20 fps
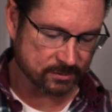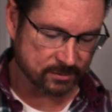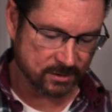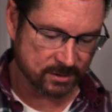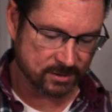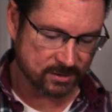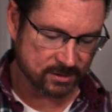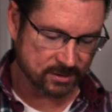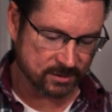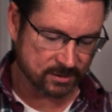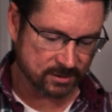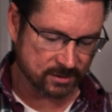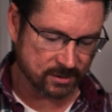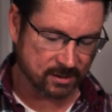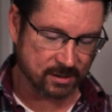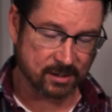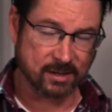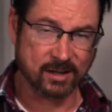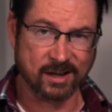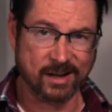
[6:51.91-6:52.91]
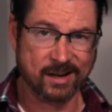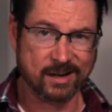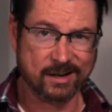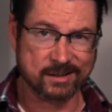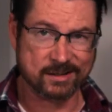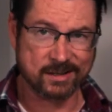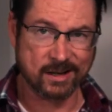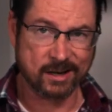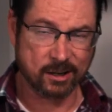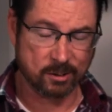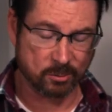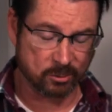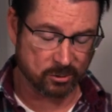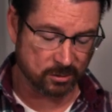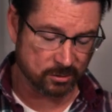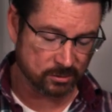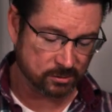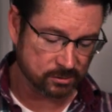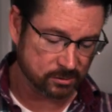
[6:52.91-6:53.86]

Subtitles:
This is kind of terrible.